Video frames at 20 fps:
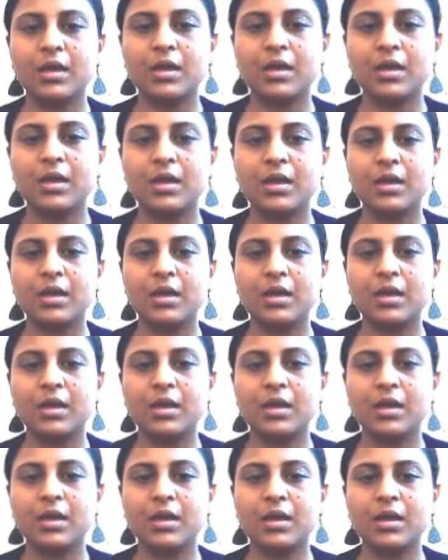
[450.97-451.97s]
This
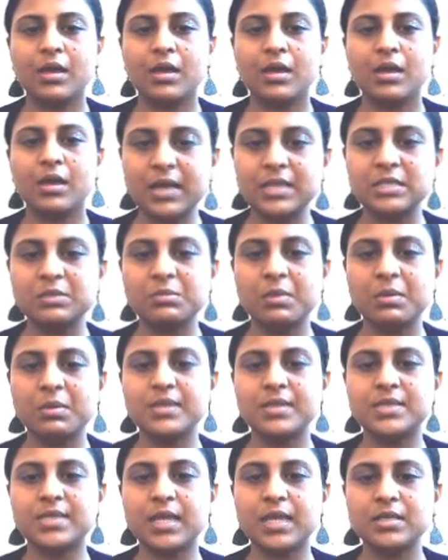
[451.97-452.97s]
provides maximum
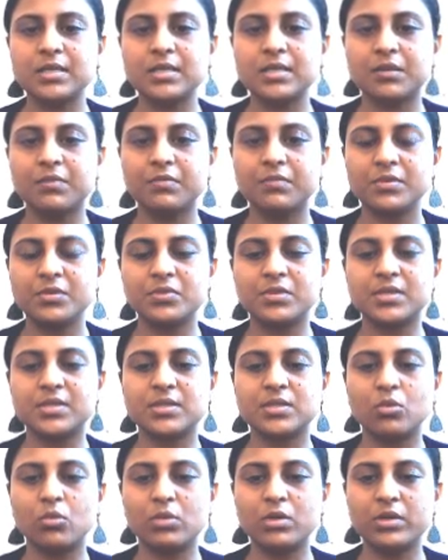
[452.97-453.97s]
incentive to the
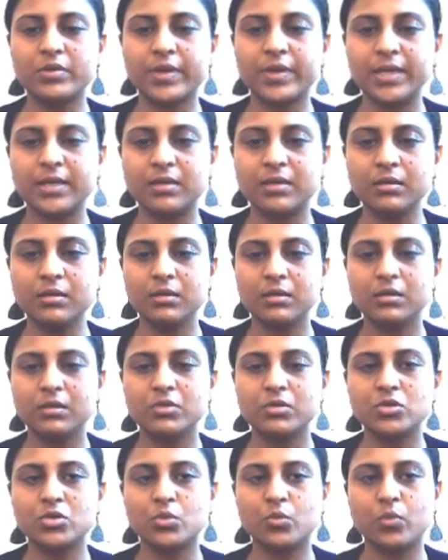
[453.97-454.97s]
sole trader
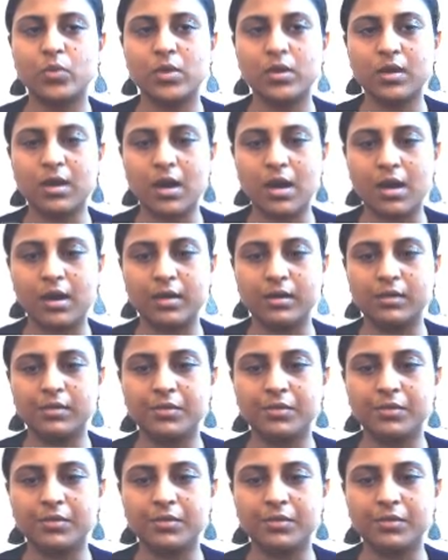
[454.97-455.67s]
to work hard.